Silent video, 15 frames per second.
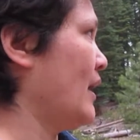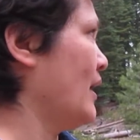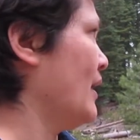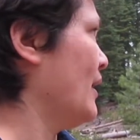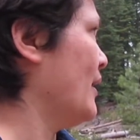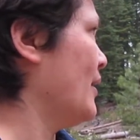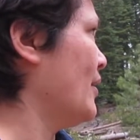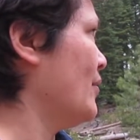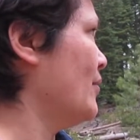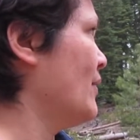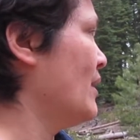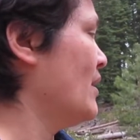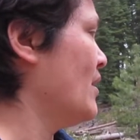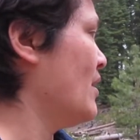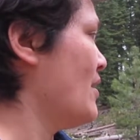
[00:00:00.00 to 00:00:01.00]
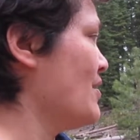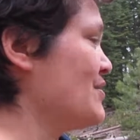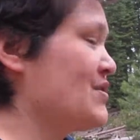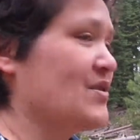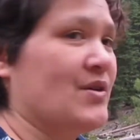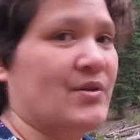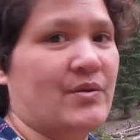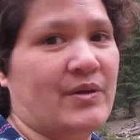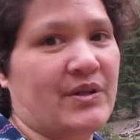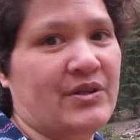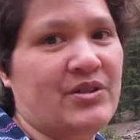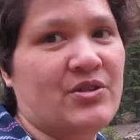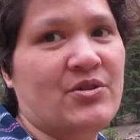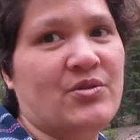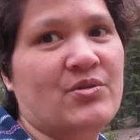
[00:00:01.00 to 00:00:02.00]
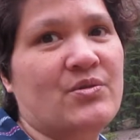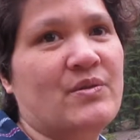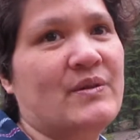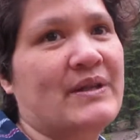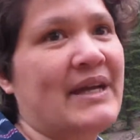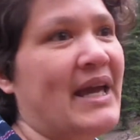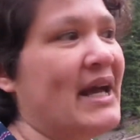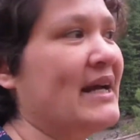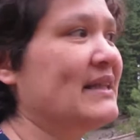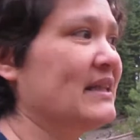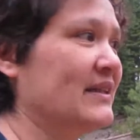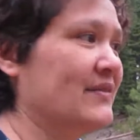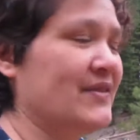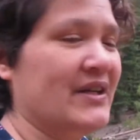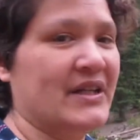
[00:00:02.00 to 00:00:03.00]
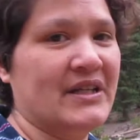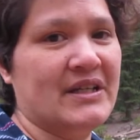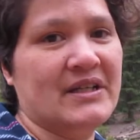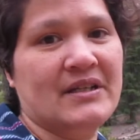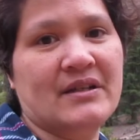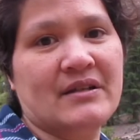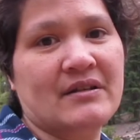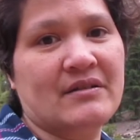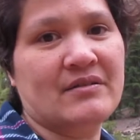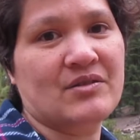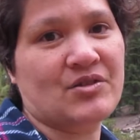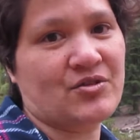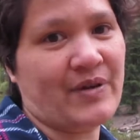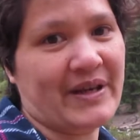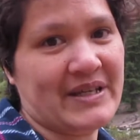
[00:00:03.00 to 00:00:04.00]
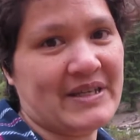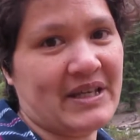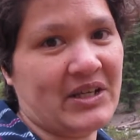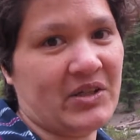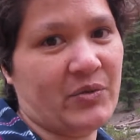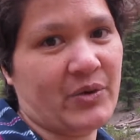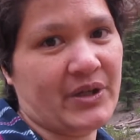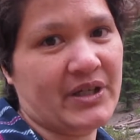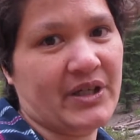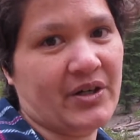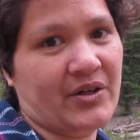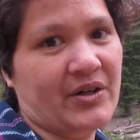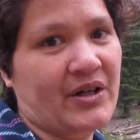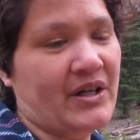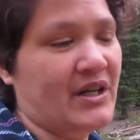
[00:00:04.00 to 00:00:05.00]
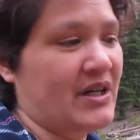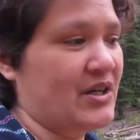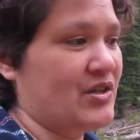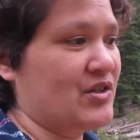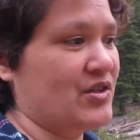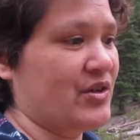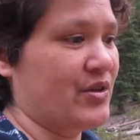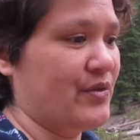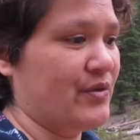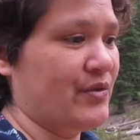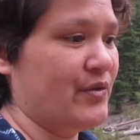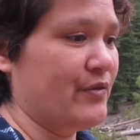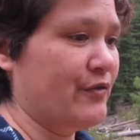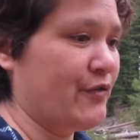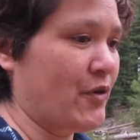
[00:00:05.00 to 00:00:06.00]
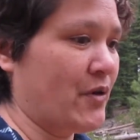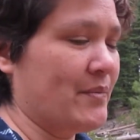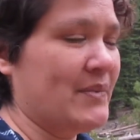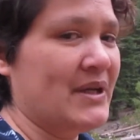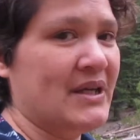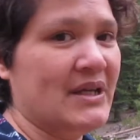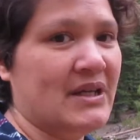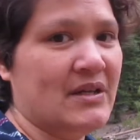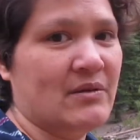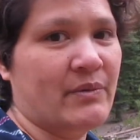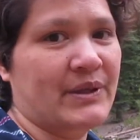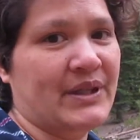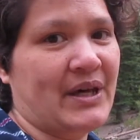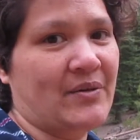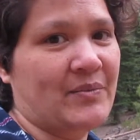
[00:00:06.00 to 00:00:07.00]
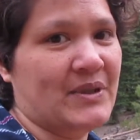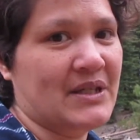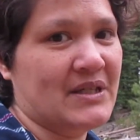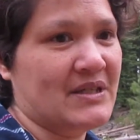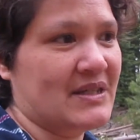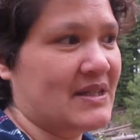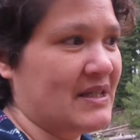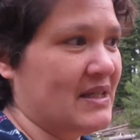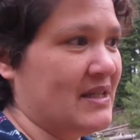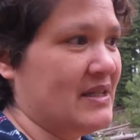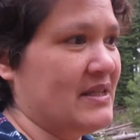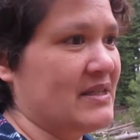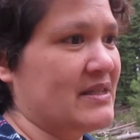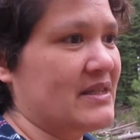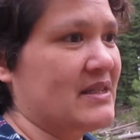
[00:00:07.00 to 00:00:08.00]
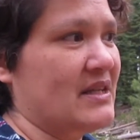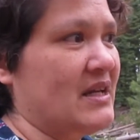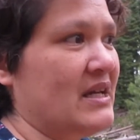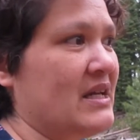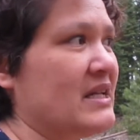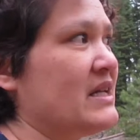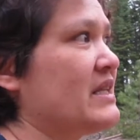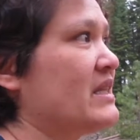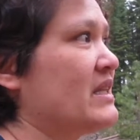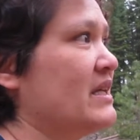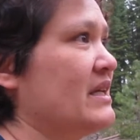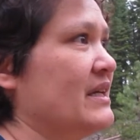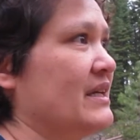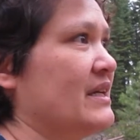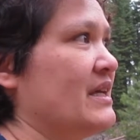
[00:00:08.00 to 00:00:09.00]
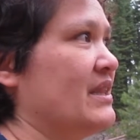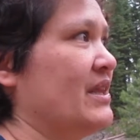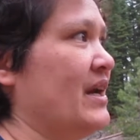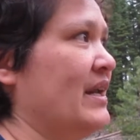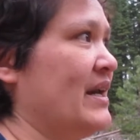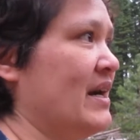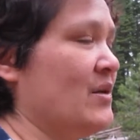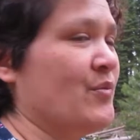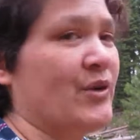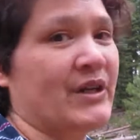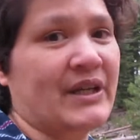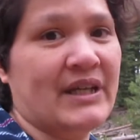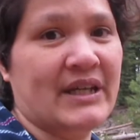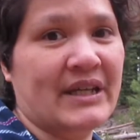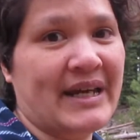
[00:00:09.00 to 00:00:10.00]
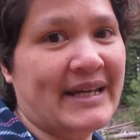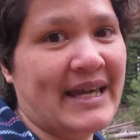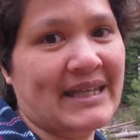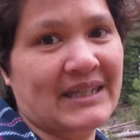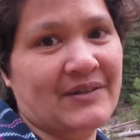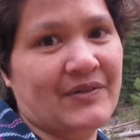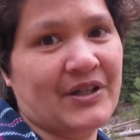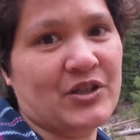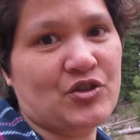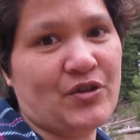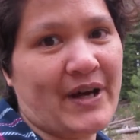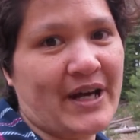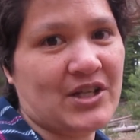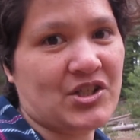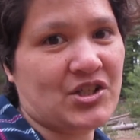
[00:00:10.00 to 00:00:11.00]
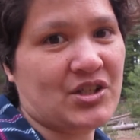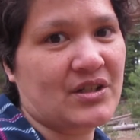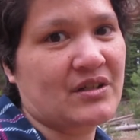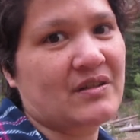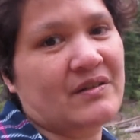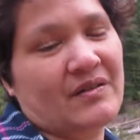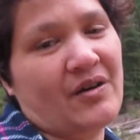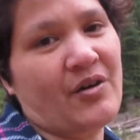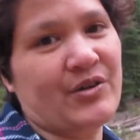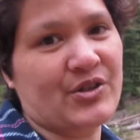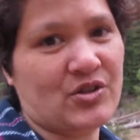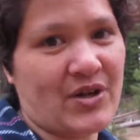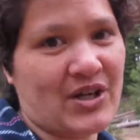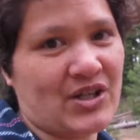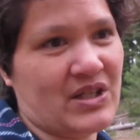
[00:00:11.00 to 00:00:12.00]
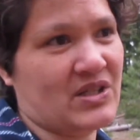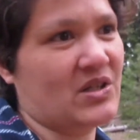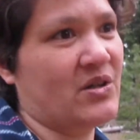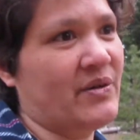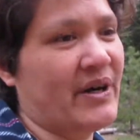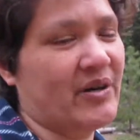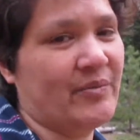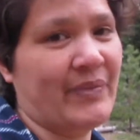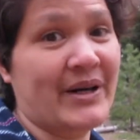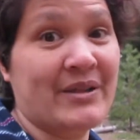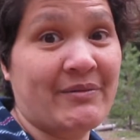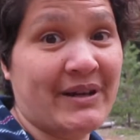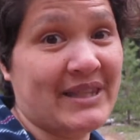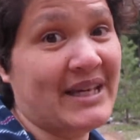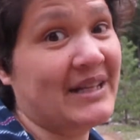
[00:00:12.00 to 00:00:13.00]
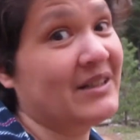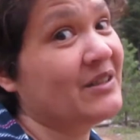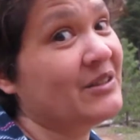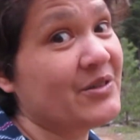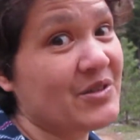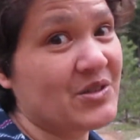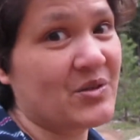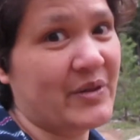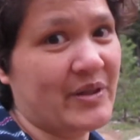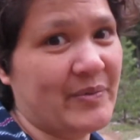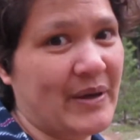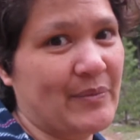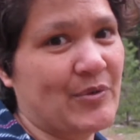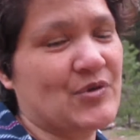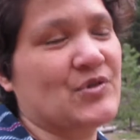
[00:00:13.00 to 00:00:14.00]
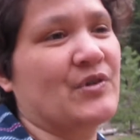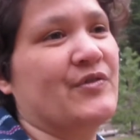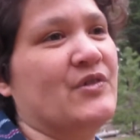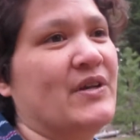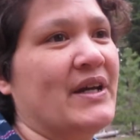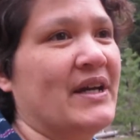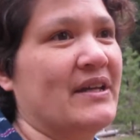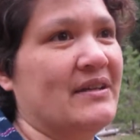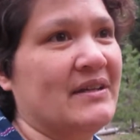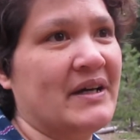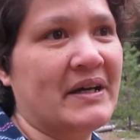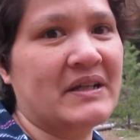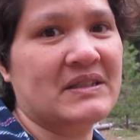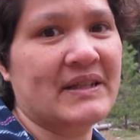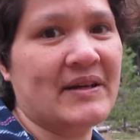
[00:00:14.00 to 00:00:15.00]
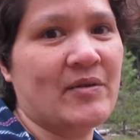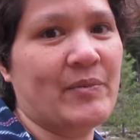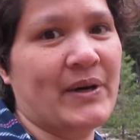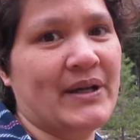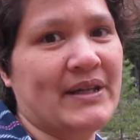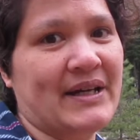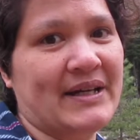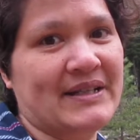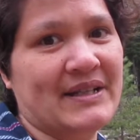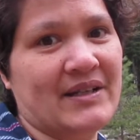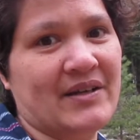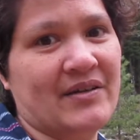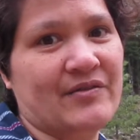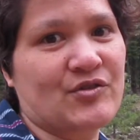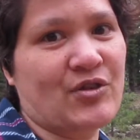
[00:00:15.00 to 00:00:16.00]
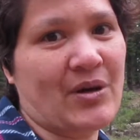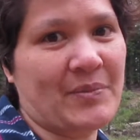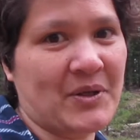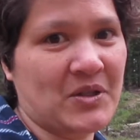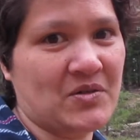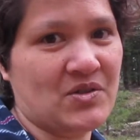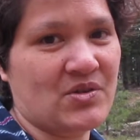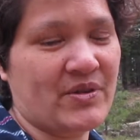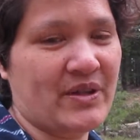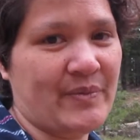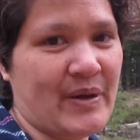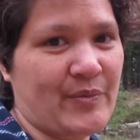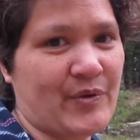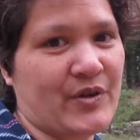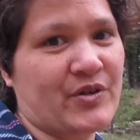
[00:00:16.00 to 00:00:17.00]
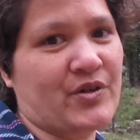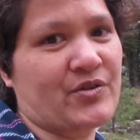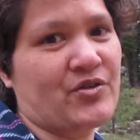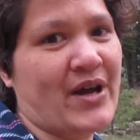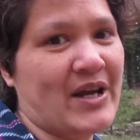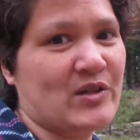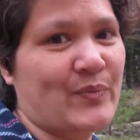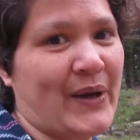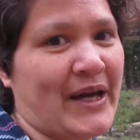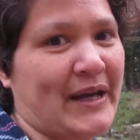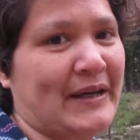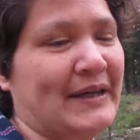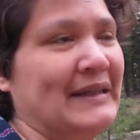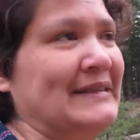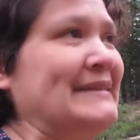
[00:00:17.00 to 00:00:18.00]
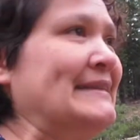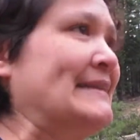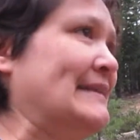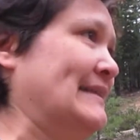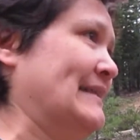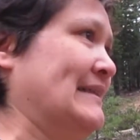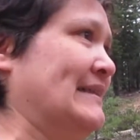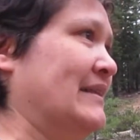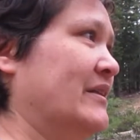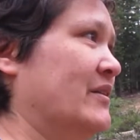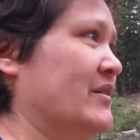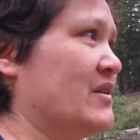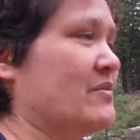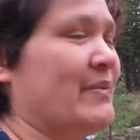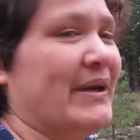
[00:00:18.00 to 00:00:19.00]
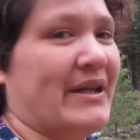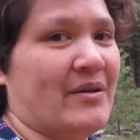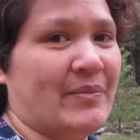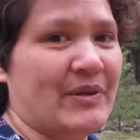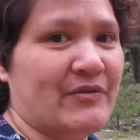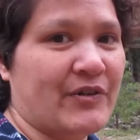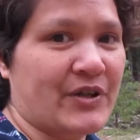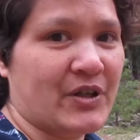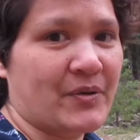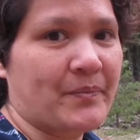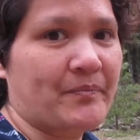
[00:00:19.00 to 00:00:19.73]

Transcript: Also, you can't leave any trace that you were here. So for me, what that means is anything that I bring in, I can't leave any trash. All the trash has to go out. By the way, that includes toilet paper, so if you get yucked out by the idea of dropping used toilet paper in your trash bag, you know, this may not be for you.